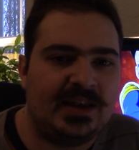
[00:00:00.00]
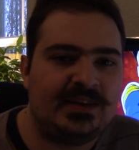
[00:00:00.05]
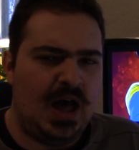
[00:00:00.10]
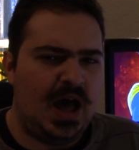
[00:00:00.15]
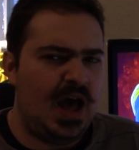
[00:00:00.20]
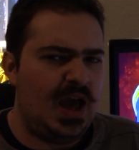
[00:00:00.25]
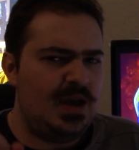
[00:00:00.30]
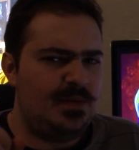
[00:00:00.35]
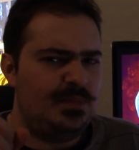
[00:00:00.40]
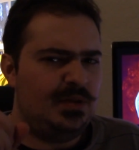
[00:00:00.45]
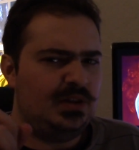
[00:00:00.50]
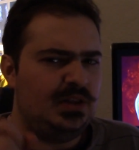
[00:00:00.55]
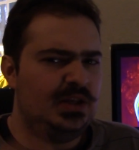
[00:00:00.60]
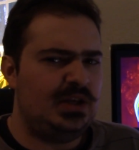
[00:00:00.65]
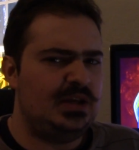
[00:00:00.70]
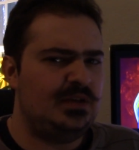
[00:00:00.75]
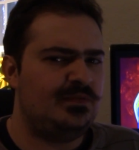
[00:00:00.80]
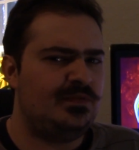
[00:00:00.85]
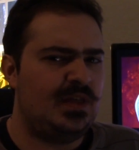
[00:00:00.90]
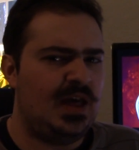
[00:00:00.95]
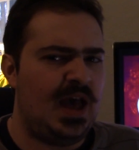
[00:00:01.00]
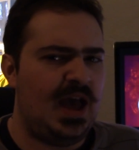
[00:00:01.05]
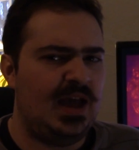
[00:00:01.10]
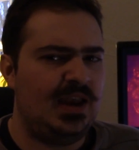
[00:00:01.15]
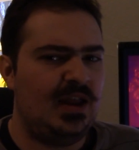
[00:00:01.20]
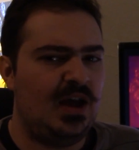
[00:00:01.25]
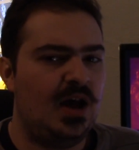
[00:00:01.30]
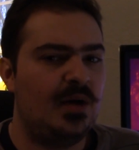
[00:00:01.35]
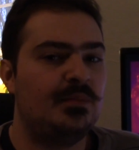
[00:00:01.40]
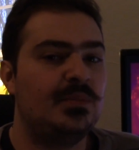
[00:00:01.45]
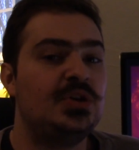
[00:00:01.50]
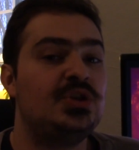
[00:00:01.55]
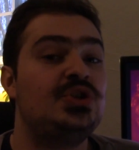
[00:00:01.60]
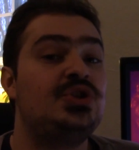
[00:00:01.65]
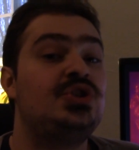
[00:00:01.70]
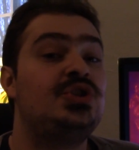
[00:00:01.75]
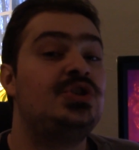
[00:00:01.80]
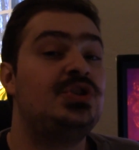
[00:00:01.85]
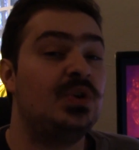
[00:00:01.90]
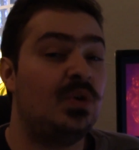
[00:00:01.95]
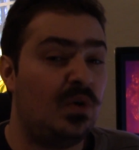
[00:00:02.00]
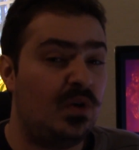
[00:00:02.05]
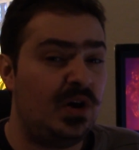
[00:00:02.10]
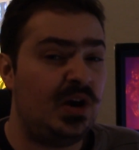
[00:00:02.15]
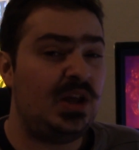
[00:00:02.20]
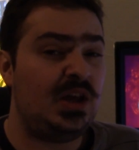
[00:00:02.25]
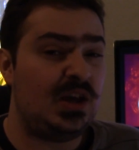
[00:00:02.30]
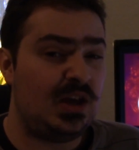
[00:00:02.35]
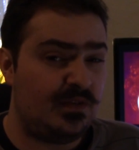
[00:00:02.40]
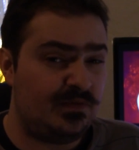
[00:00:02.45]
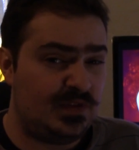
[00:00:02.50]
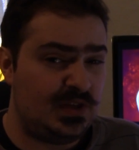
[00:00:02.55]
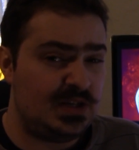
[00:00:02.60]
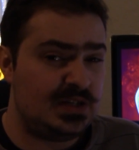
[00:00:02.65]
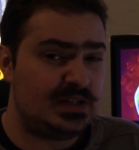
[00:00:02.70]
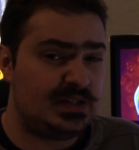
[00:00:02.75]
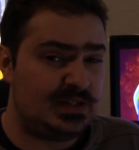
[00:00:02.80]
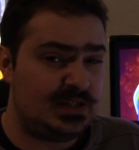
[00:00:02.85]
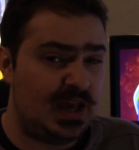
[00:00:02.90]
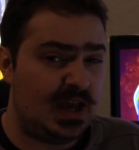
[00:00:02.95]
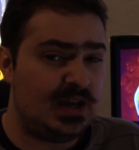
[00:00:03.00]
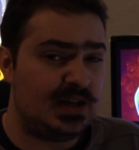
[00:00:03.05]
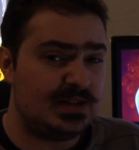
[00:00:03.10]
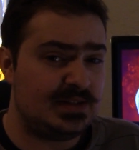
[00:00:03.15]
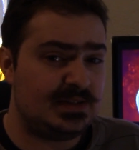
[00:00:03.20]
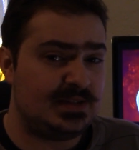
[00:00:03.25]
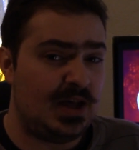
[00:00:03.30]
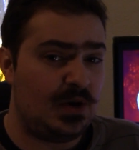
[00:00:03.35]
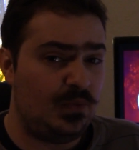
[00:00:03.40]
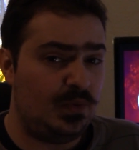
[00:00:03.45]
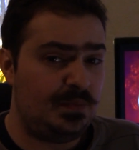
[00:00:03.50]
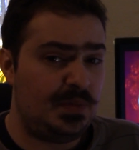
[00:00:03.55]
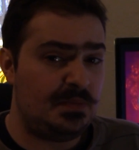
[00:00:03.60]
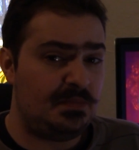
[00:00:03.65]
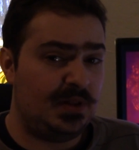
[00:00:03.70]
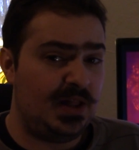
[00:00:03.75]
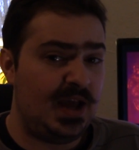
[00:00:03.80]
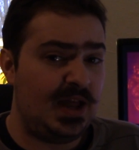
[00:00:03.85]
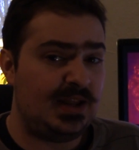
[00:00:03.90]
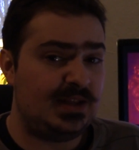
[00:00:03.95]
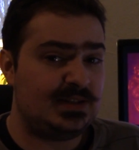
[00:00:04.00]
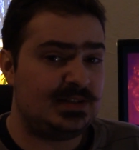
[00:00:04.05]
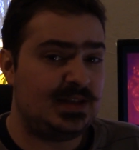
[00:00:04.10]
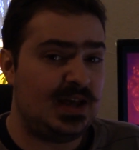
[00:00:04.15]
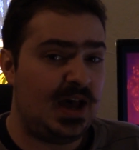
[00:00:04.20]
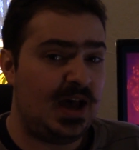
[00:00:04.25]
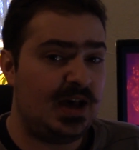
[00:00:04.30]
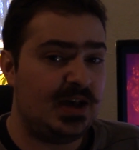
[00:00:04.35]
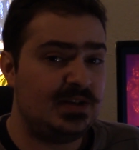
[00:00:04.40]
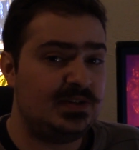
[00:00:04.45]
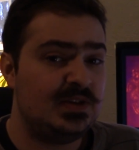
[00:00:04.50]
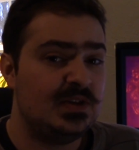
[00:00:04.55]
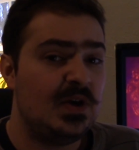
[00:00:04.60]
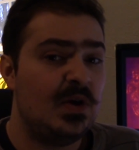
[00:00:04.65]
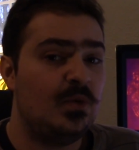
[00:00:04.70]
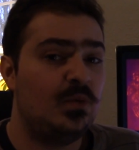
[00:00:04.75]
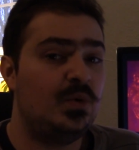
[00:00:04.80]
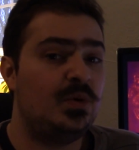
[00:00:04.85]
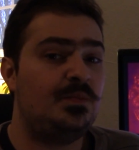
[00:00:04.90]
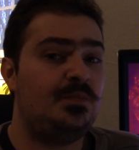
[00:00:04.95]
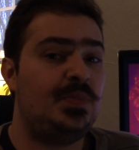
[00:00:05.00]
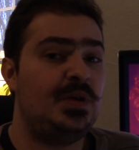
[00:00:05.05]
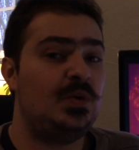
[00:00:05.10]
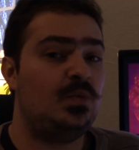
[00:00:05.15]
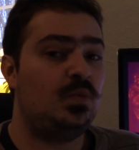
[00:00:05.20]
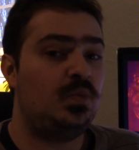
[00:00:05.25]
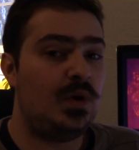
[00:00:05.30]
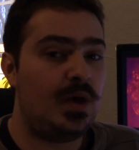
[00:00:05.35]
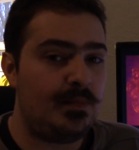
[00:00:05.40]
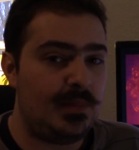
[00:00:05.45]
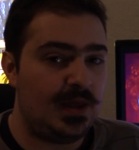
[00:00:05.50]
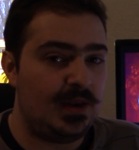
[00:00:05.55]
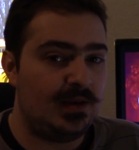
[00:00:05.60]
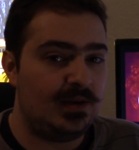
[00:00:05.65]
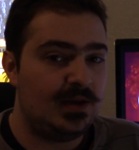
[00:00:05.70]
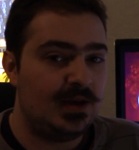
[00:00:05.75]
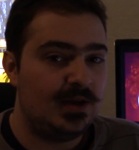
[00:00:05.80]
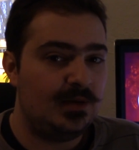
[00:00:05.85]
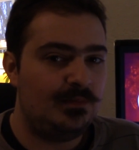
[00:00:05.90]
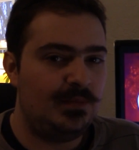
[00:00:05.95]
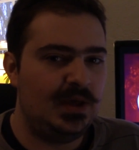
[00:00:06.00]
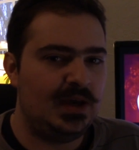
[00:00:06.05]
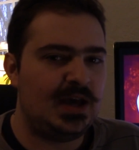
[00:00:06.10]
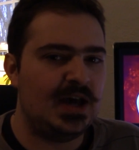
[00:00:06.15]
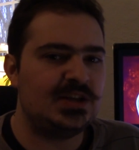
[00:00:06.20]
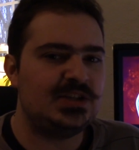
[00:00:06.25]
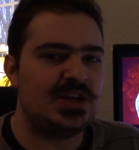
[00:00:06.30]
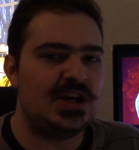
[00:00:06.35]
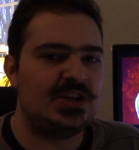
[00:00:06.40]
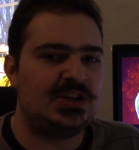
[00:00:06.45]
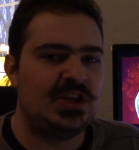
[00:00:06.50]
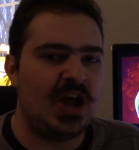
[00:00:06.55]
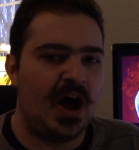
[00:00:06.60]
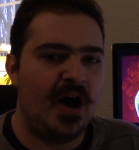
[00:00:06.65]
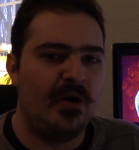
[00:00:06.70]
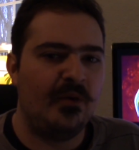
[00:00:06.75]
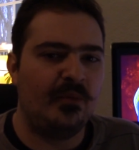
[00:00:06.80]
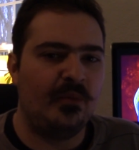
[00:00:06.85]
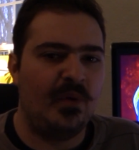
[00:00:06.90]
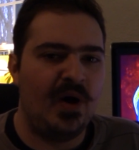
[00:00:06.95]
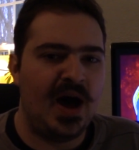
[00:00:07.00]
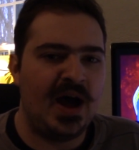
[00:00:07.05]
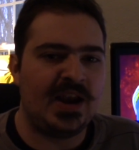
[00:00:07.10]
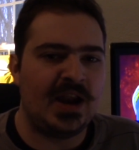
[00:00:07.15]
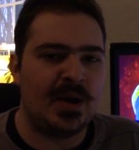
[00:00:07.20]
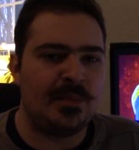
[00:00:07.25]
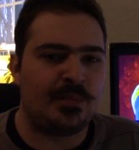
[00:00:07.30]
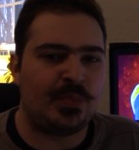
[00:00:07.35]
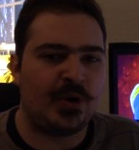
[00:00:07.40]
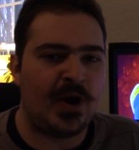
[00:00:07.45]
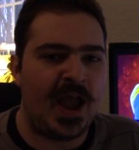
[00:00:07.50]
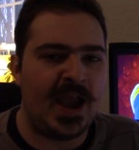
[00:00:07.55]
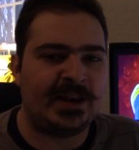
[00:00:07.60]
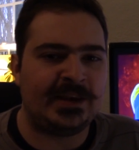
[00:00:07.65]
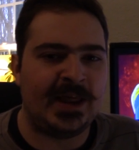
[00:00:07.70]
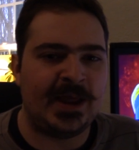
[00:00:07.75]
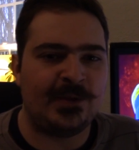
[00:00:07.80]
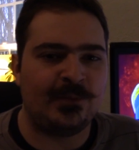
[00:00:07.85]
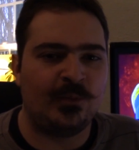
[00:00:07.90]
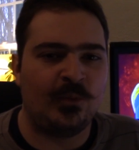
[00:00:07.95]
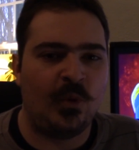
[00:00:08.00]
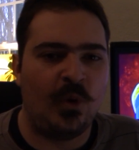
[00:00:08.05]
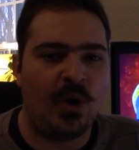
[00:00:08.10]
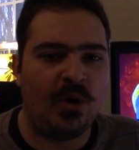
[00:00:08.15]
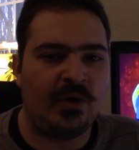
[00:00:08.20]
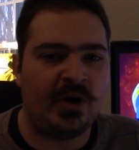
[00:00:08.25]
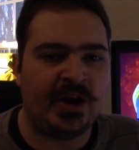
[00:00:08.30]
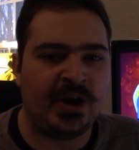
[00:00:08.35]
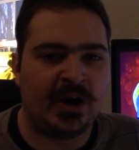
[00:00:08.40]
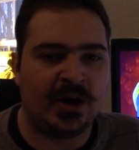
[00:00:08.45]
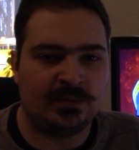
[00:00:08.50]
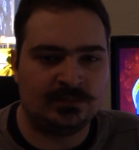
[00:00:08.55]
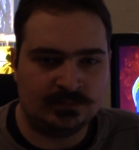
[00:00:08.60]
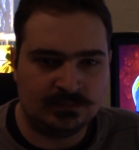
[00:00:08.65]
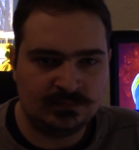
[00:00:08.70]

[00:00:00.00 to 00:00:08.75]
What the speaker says: I believe that a majority of these Saiyans that would be planet side would be women, because you don't want a pregnant warrior.